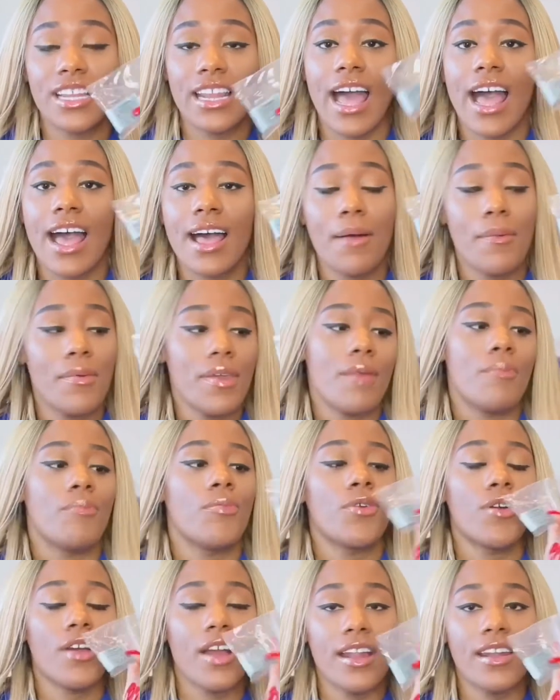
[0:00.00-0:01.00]
And I had
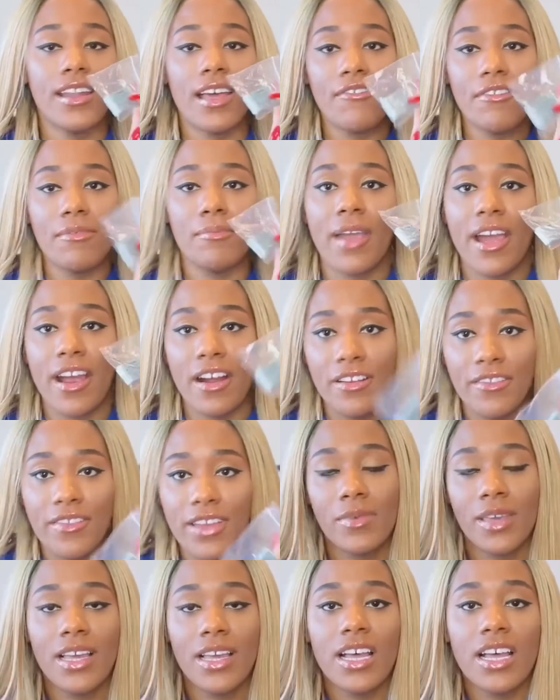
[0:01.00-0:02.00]
bought another
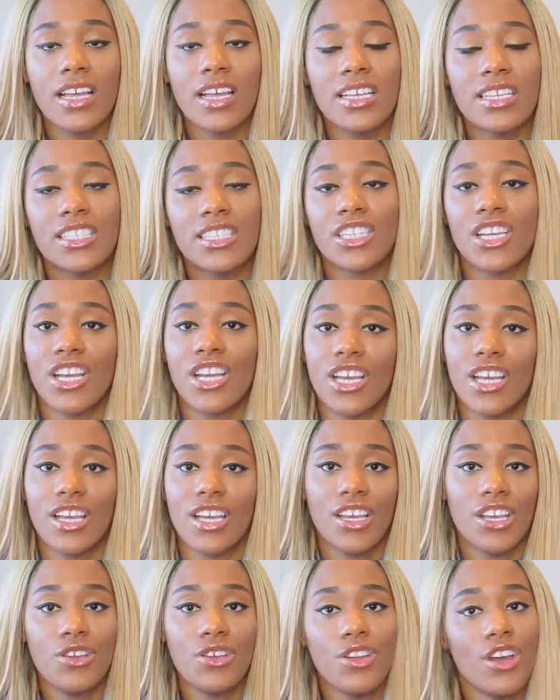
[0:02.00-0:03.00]
battery because,
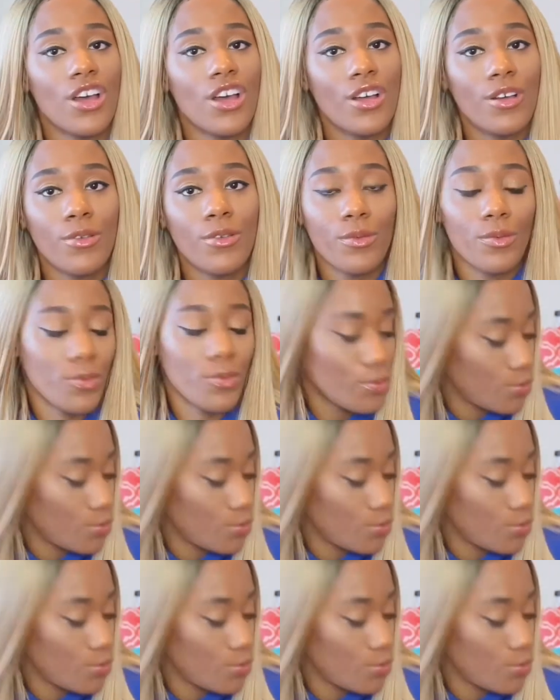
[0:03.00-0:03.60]
you know,